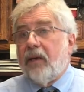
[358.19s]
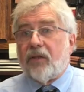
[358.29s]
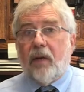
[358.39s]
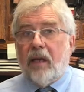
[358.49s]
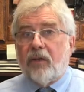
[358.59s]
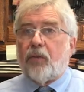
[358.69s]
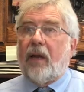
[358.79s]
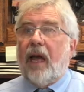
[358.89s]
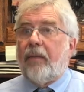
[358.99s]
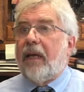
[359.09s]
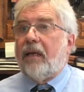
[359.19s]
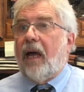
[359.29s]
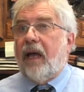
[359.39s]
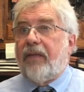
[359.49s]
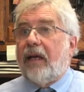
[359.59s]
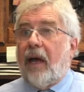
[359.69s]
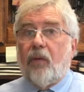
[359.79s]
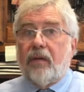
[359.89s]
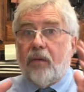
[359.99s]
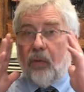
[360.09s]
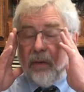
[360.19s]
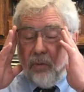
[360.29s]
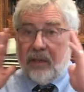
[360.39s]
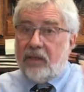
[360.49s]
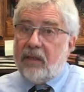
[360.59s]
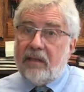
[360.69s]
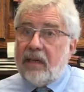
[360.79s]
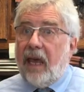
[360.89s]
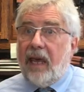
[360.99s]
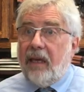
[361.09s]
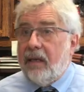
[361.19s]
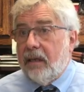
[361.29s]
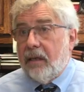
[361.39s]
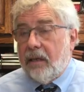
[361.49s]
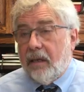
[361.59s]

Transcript: But here's what I think I would say